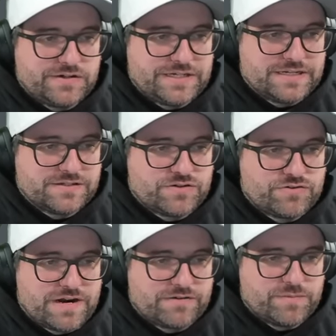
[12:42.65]
It doesn't
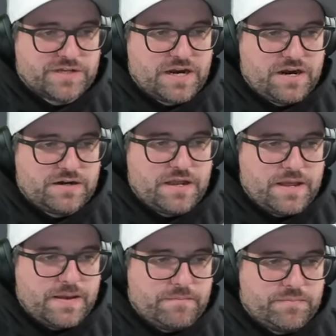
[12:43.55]
detract from the card,
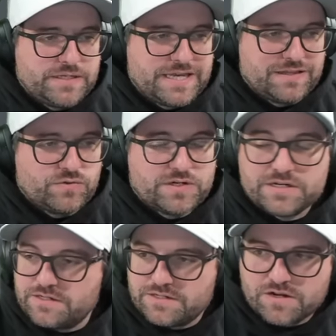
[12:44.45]
but yellow
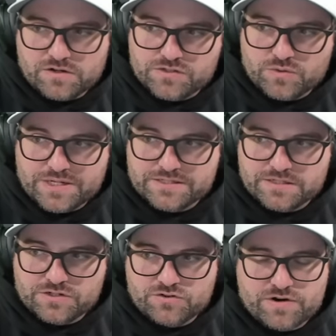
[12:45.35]
also
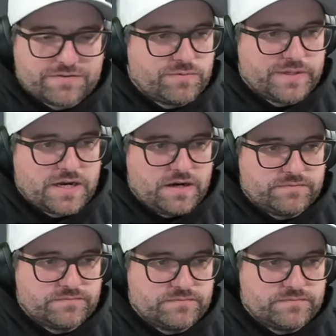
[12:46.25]
doesn't detract from the card.